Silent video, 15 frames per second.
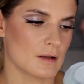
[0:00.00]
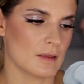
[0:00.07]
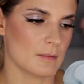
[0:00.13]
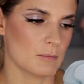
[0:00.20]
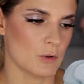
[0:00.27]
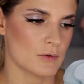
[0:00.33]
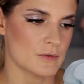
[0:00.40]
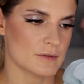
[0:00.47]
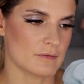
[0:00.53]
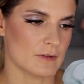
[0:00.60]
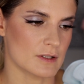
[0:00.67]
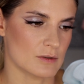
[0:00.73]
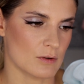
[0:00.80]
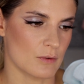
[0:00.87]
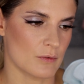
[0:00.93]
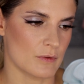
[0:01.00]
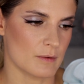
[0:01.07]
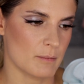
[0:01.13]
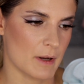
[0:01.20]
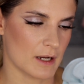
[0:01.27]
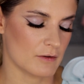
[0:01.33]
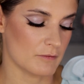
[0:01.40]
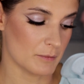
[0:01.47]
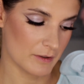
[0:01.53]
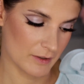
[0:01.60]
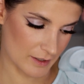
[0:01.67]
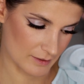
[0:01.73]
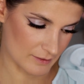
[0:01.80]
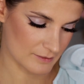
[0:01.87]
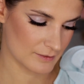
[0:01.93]
the most of it on the back of my
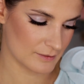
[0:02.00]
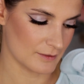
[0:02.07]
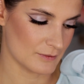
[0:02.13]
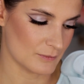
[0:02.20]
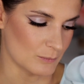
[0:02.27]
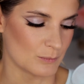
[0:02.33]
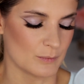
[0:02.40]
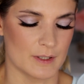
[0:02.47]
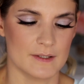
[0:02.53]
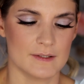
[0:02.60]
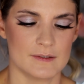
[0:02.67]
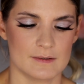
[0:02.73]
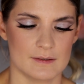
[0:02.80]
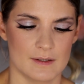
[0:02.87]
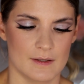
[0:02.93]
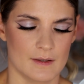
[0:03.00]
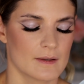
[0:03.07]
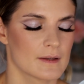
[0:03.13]
hand as always.